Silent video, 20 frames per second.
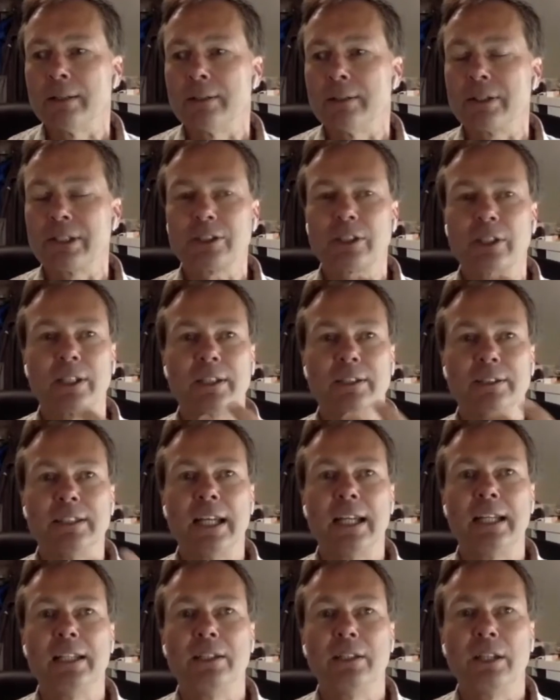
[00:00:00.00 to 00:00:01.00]
things like a
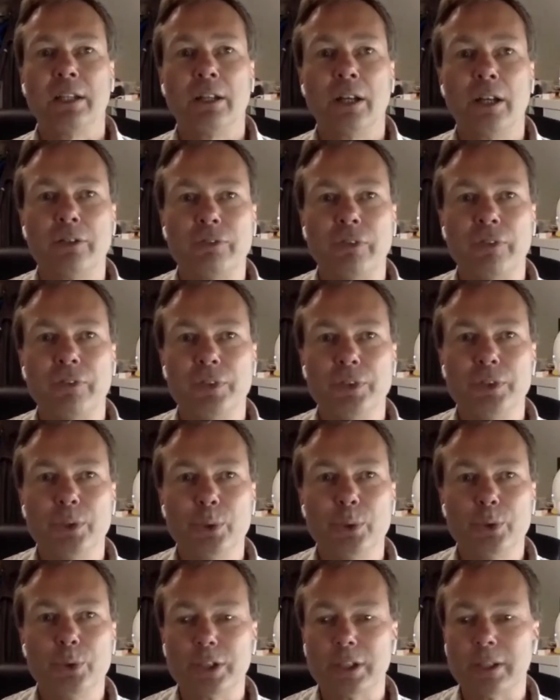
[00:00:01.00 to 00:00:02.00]
day in the life of a
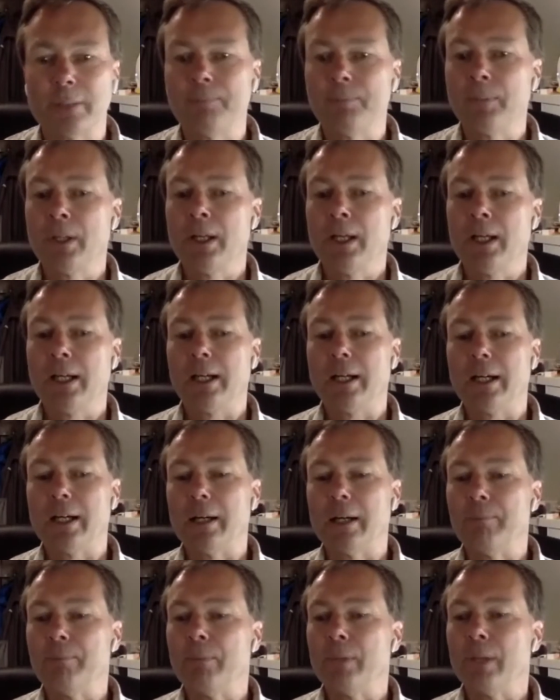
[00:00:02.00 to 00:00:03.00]
user,
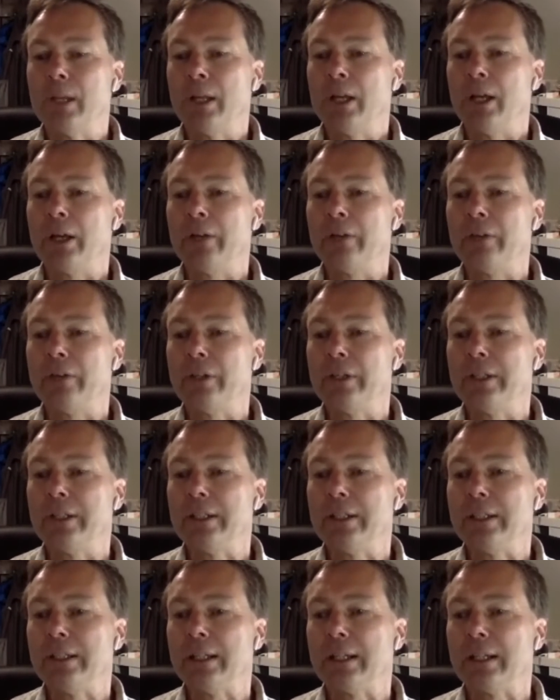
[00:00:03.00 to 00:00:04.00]

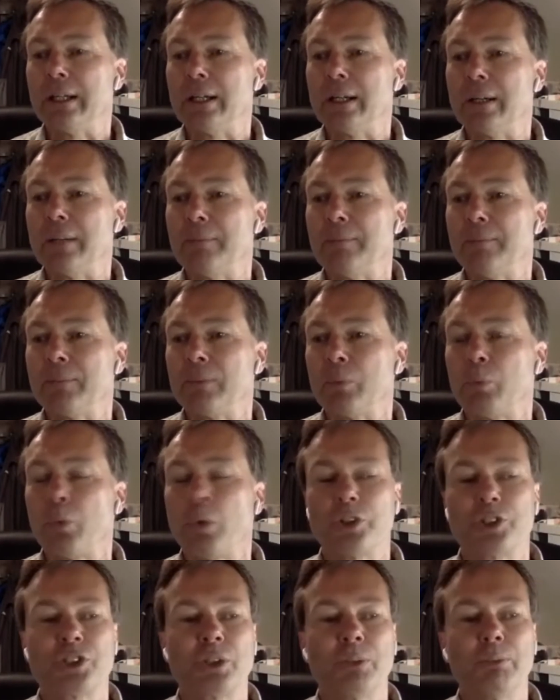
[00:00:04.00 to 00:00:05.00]
and
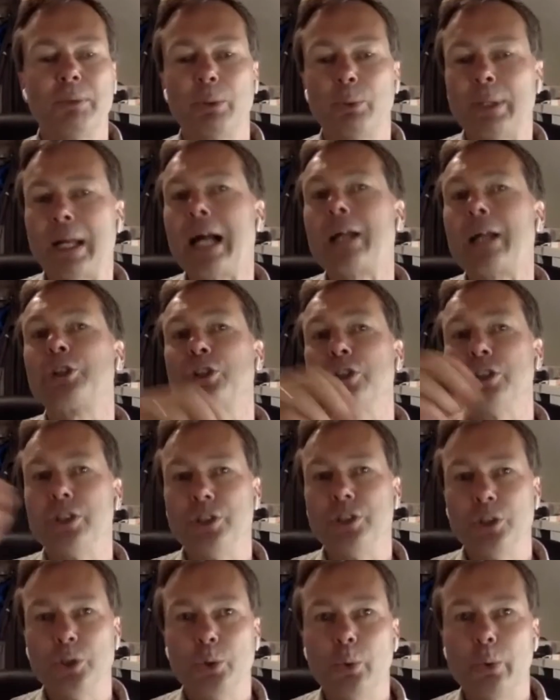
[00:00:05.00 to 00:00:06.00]
what somebody would actually
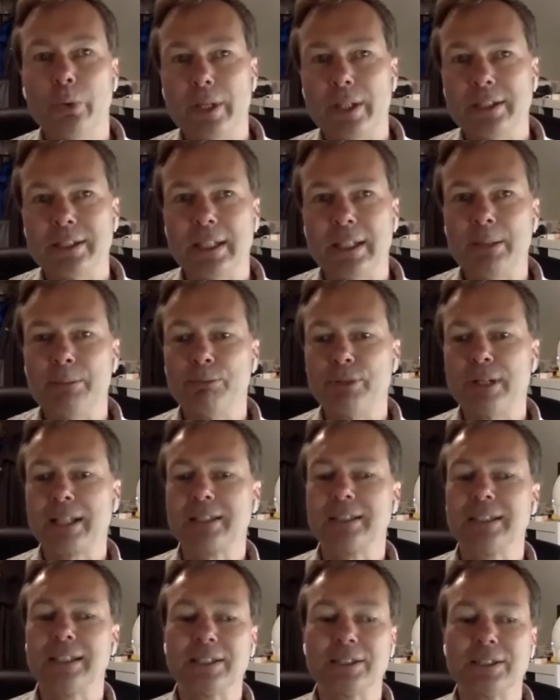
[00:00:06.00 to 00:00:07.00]
do with it in
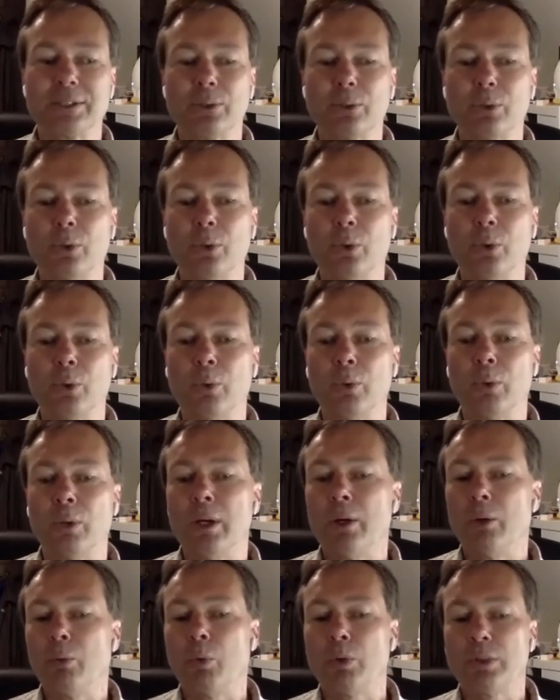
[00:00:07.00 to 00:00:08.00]
practice, or
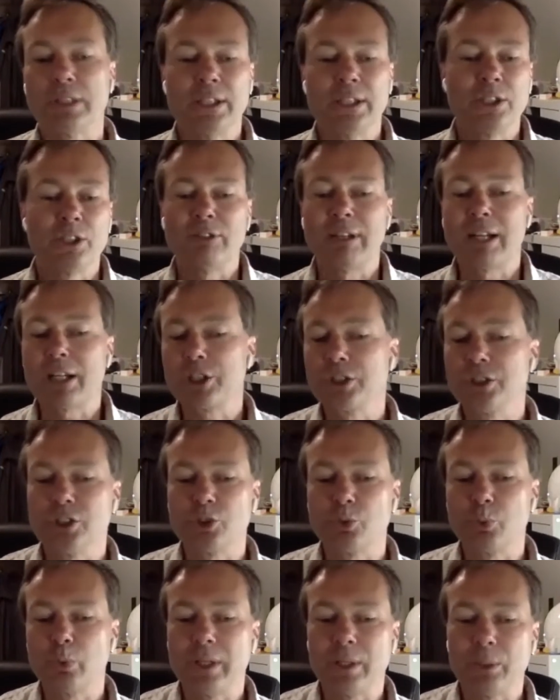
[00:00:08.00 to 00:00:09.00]
what
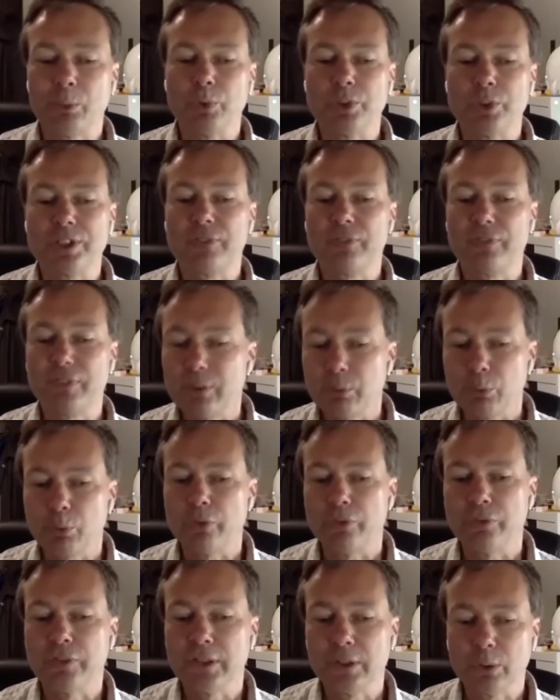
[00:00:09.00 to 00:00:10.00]
interactions with it
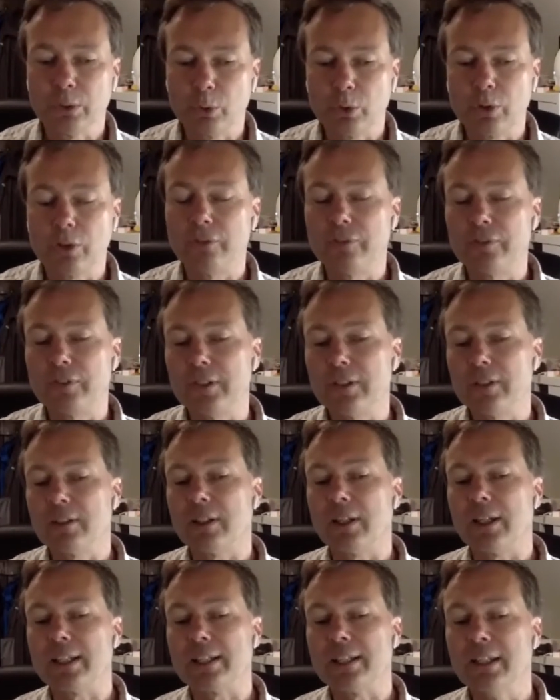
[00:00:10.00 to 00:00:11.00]
would look and feel
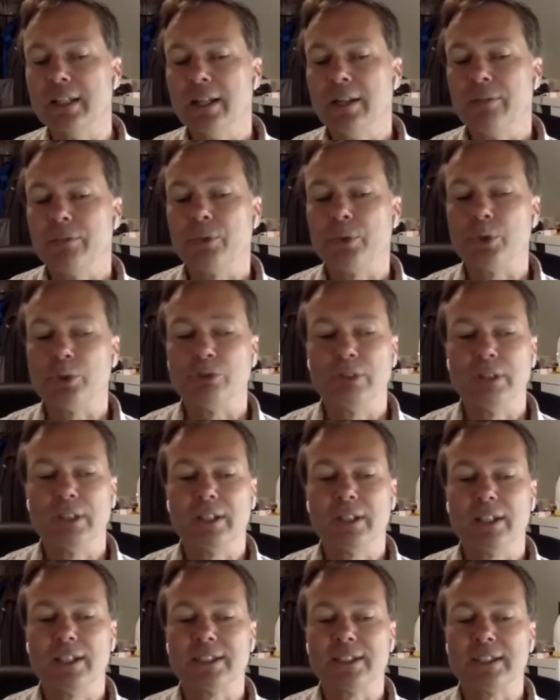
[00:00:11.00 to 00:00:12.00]
like, that you
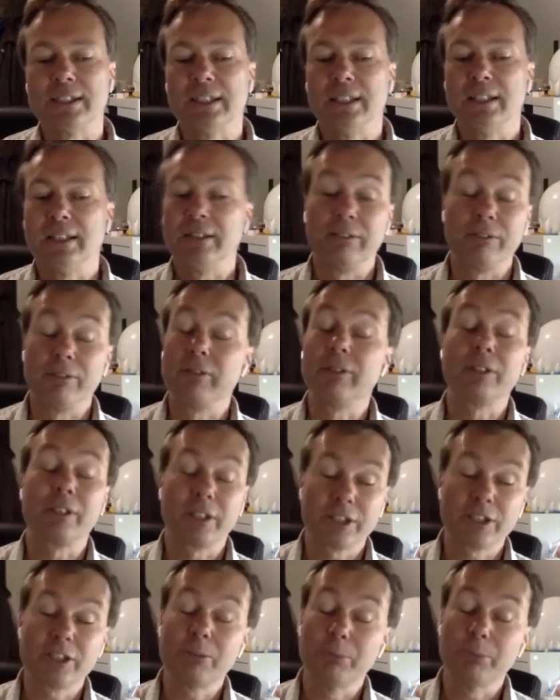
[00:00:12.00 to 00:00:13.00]
realise, the
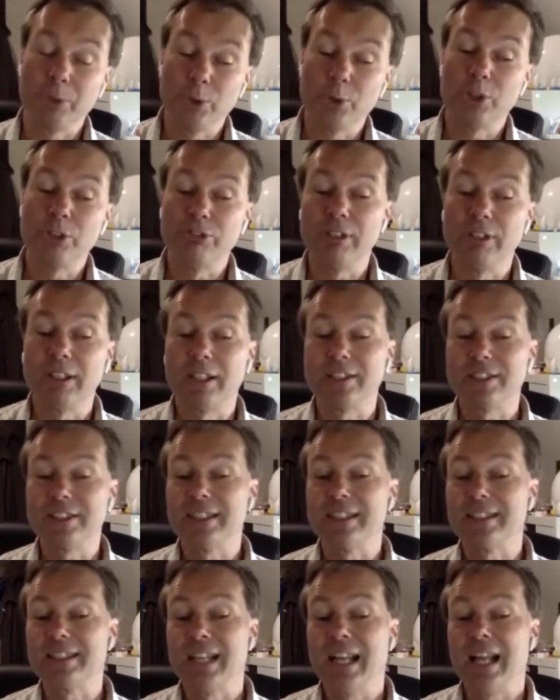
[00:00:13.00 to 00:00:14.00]
customer usually
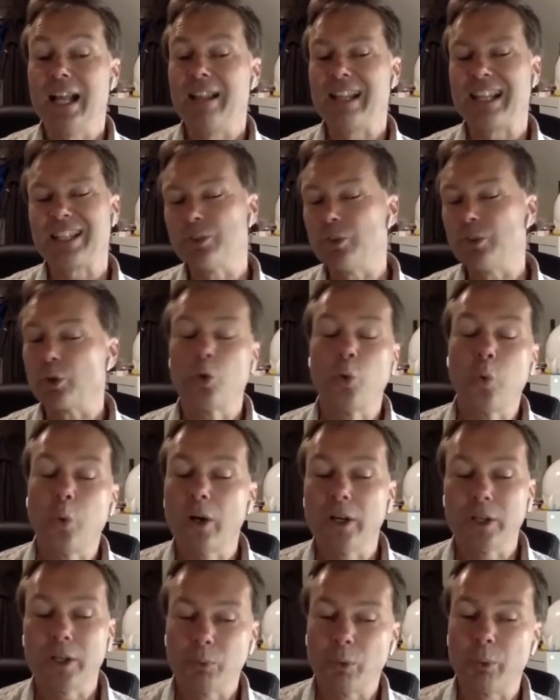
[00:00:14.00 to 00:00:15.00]
realises that's not
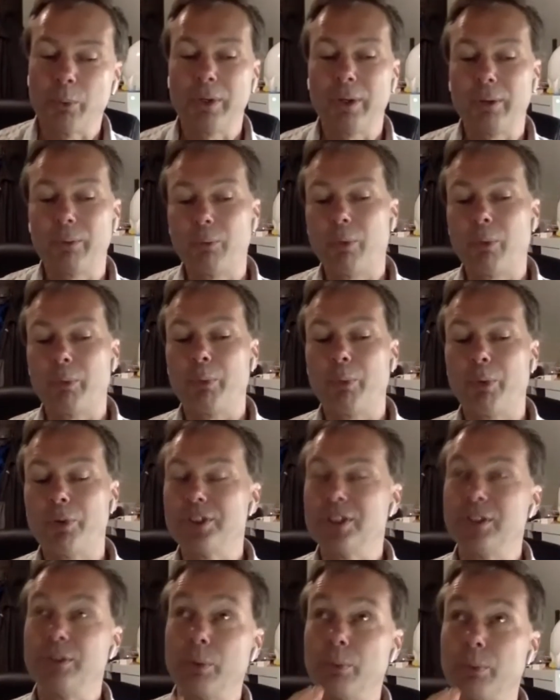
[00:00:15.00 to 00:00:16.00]
quite what we
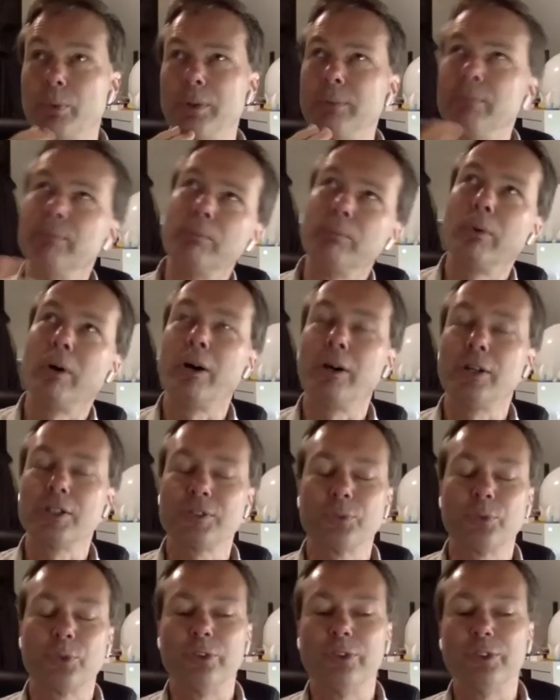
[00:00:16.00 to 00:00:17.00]
wanted, that we
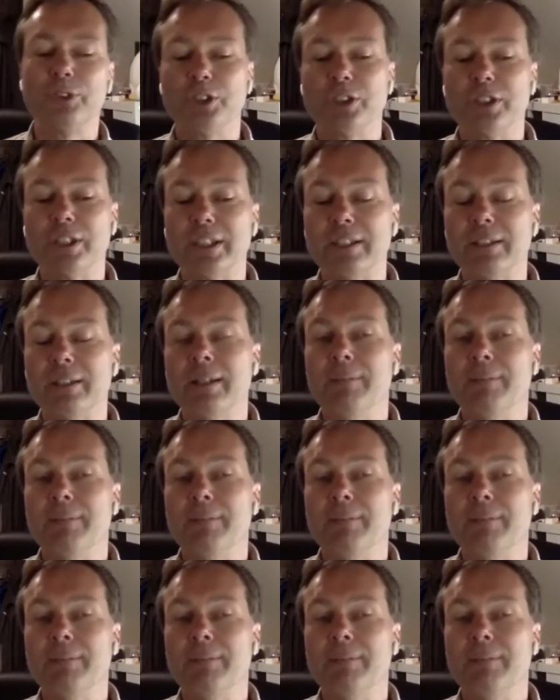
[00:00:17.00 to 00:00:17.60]
asked for originally.